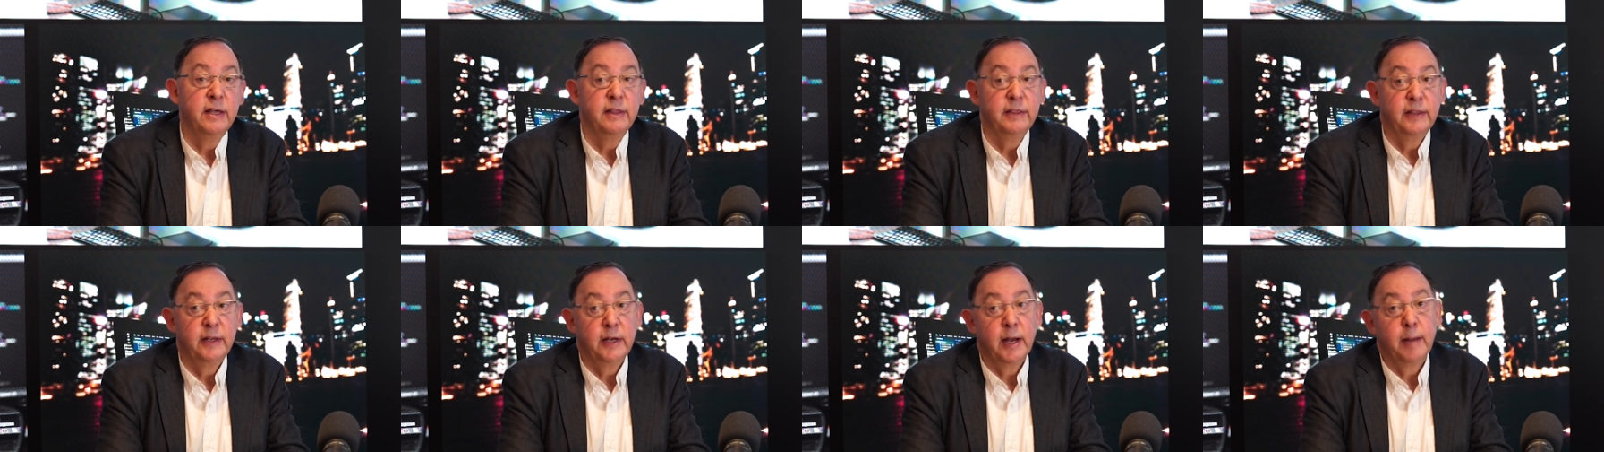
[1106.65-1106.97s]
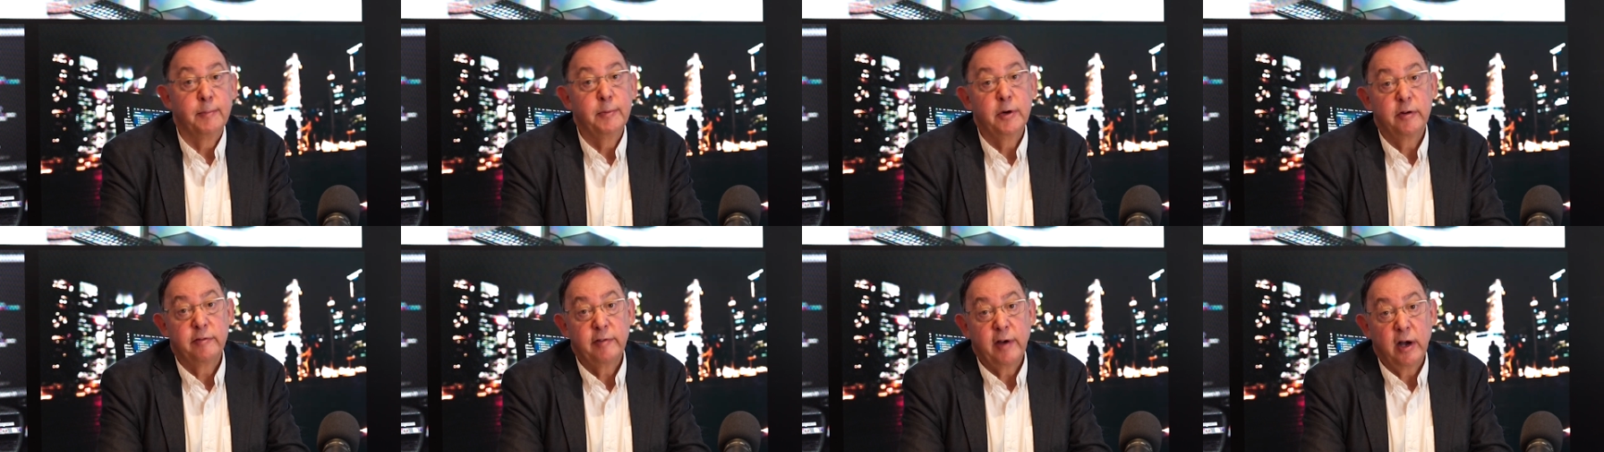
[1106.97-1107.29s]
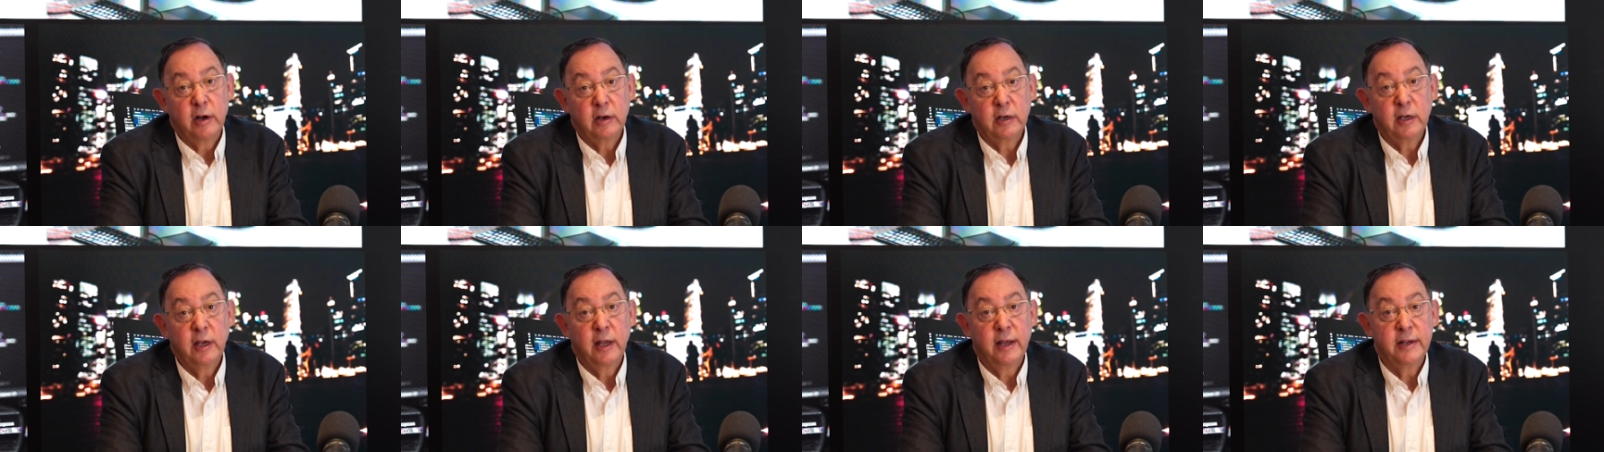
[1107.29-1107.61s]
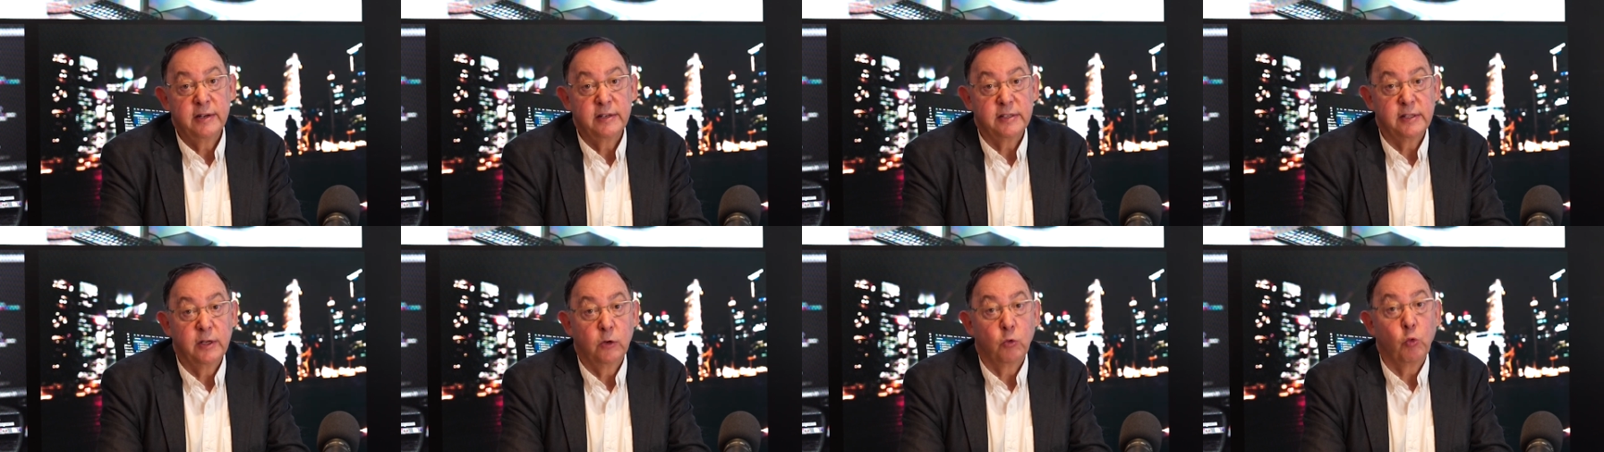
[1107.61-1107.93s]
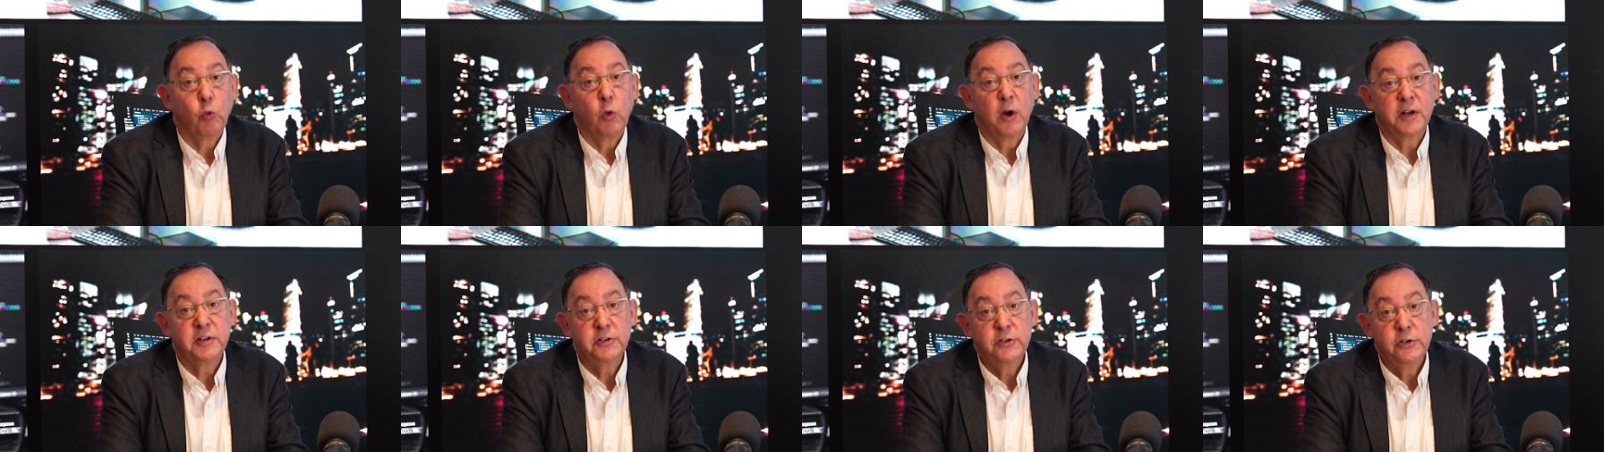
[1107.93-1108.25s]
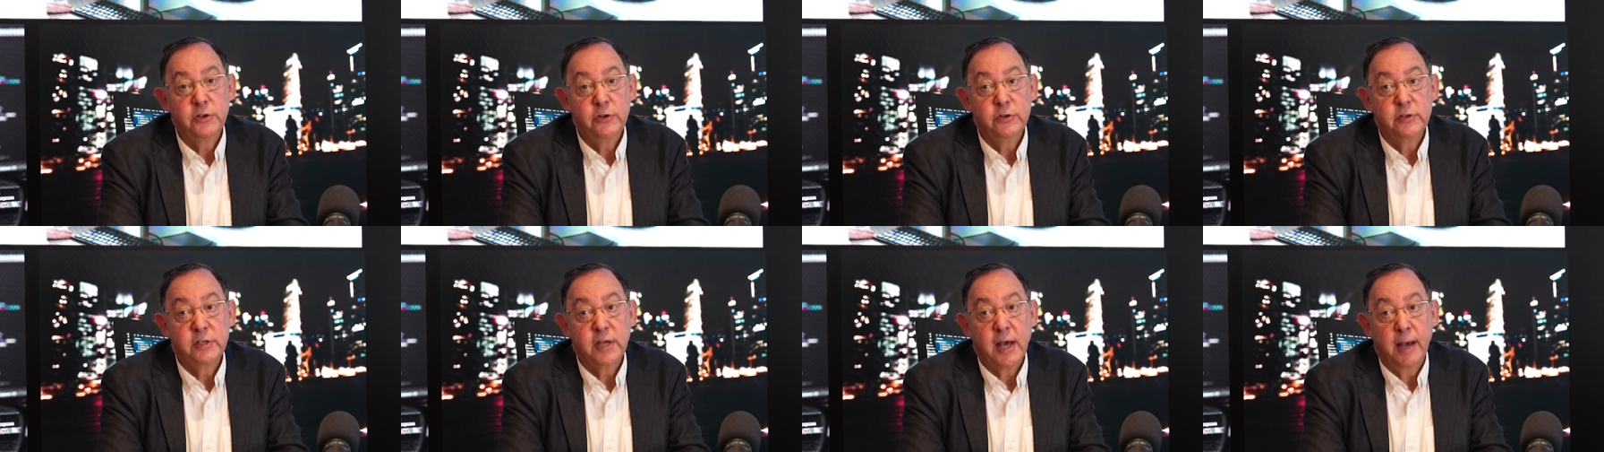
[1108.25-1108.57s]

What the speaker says: the number of our clients that want to use